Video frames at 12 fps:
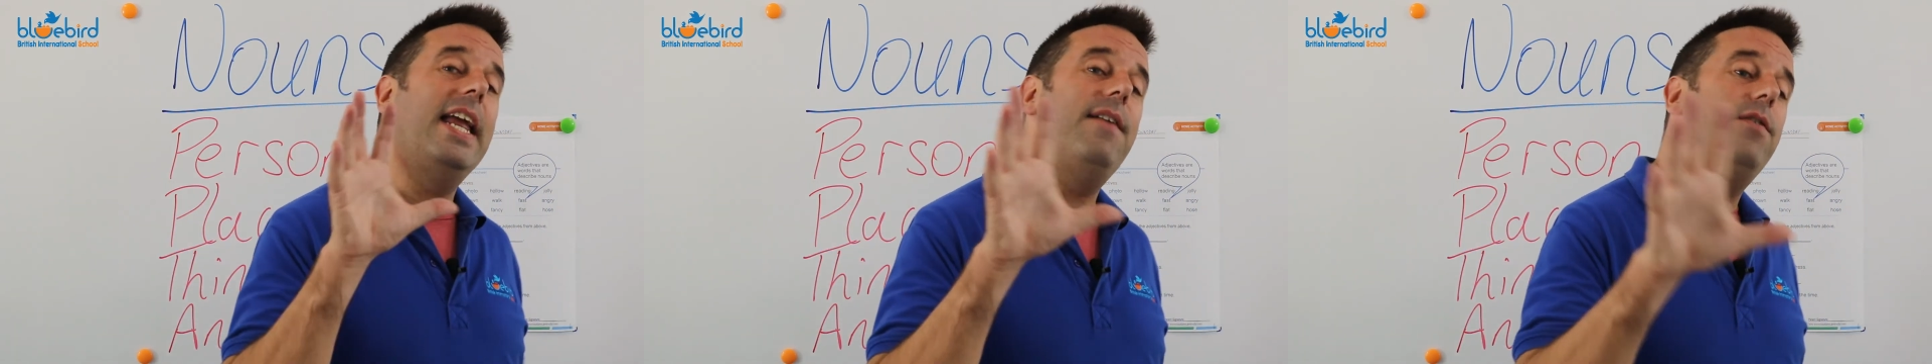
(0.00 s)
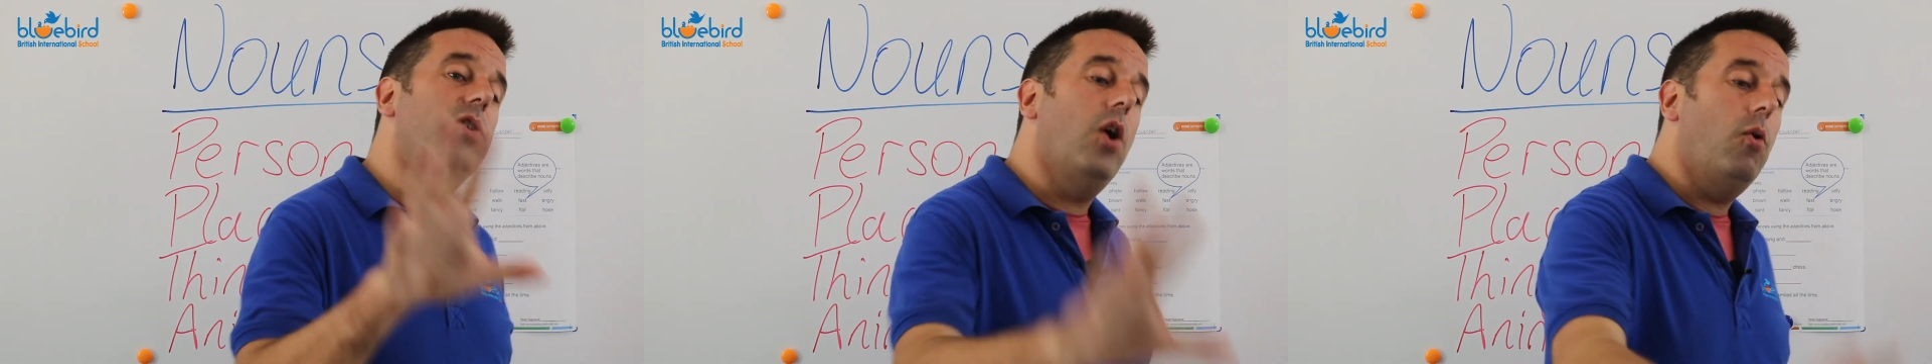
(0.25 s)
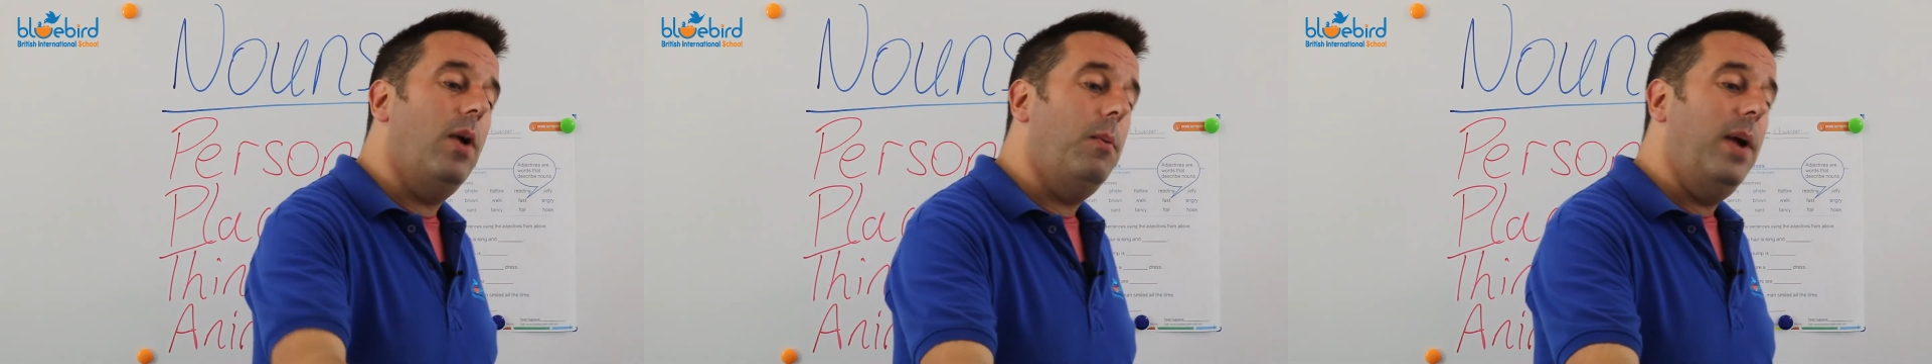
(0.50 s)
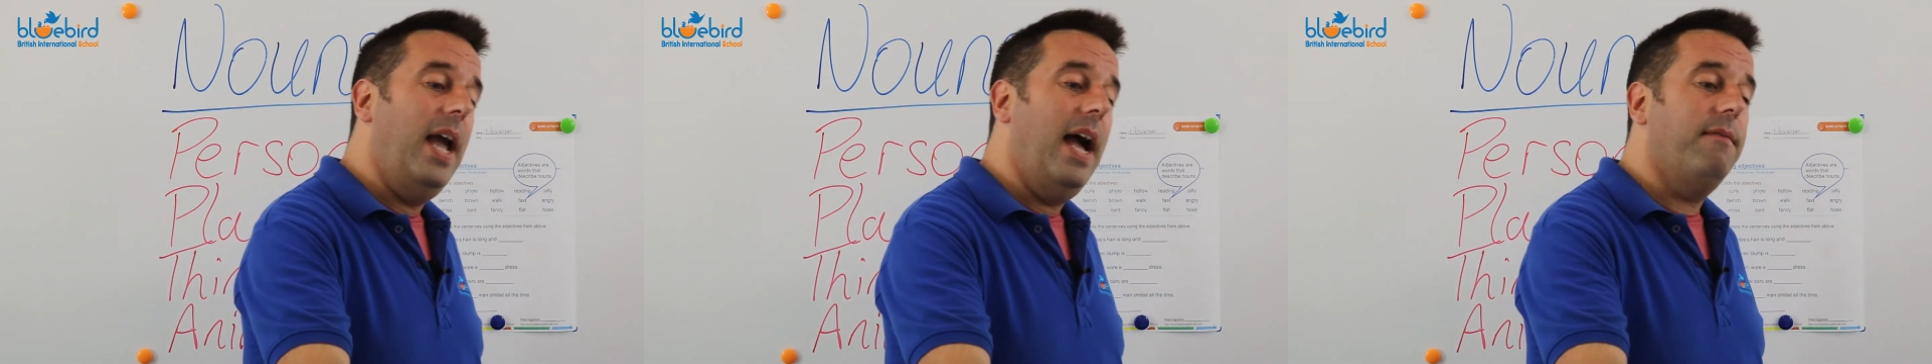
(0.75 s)
even though
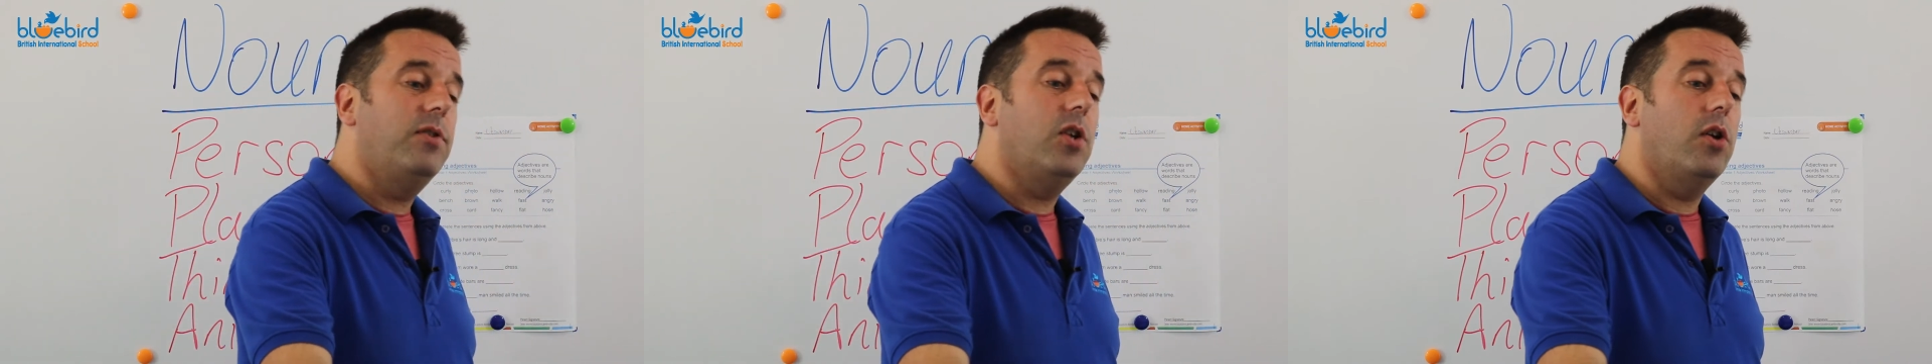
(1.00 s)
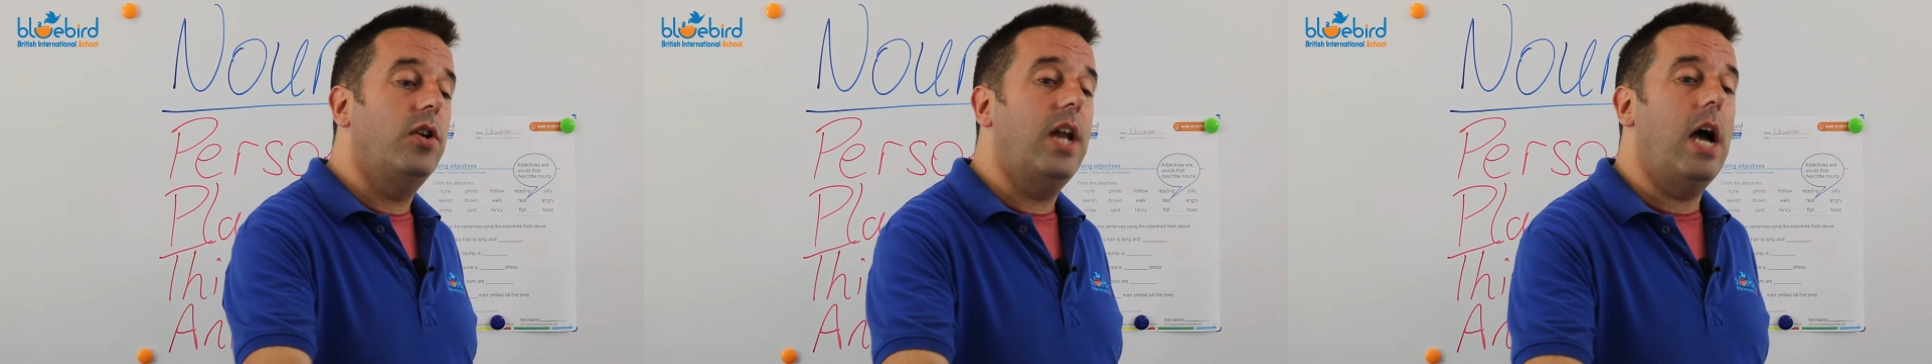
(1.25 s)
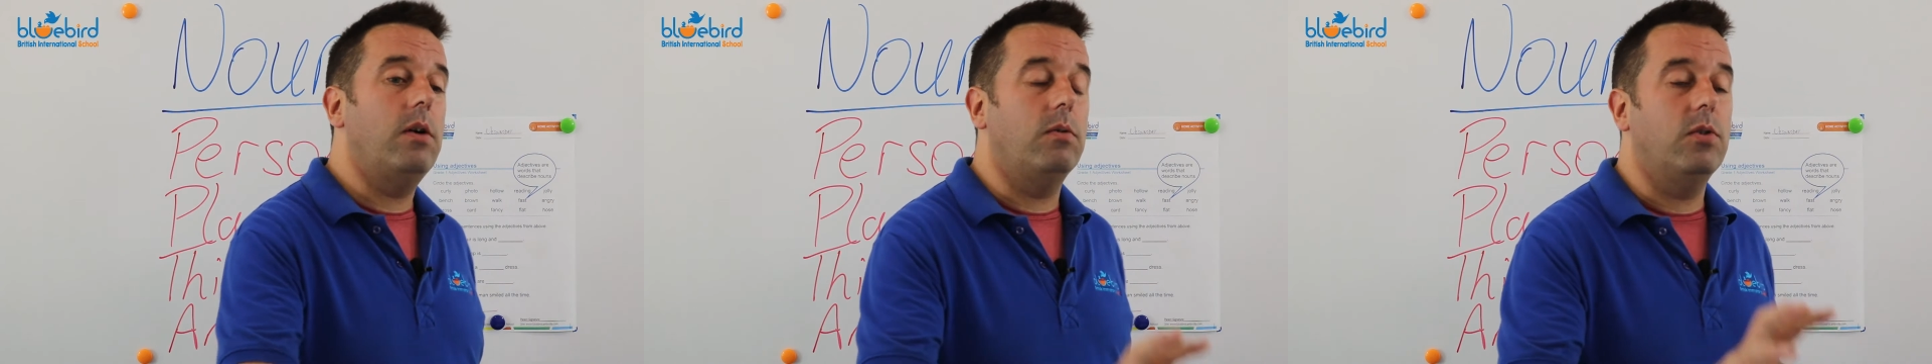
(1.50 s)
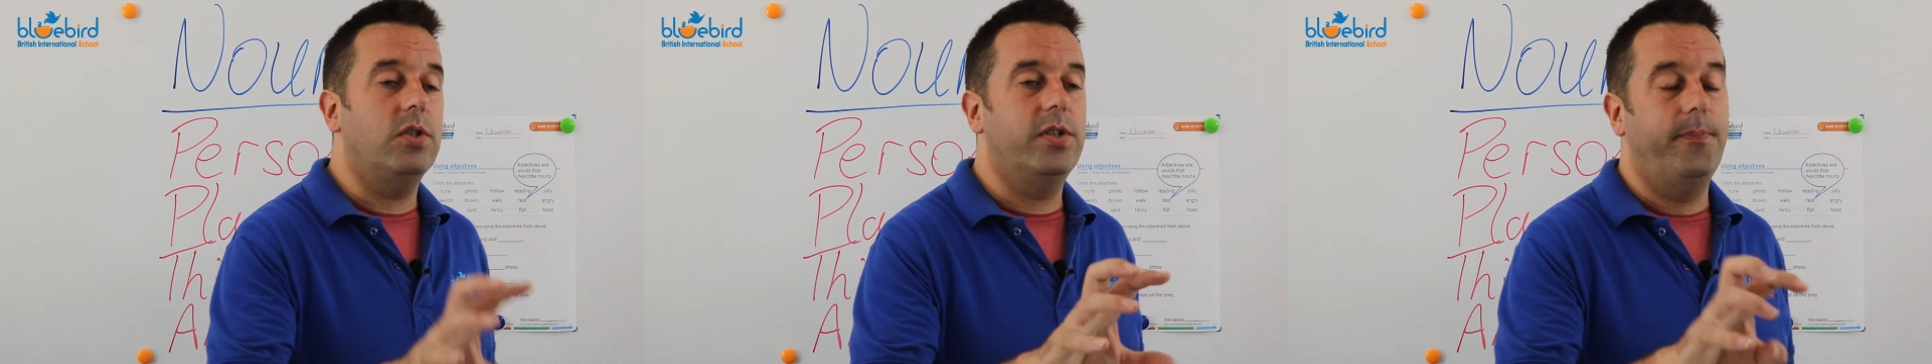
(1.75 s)
we have done
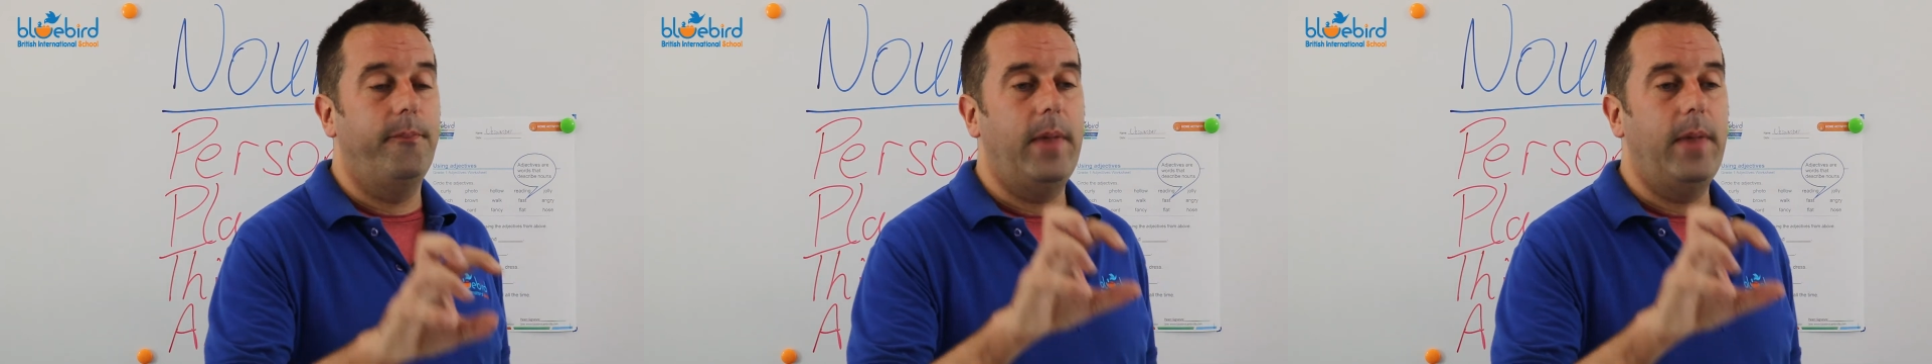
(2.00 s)
nouns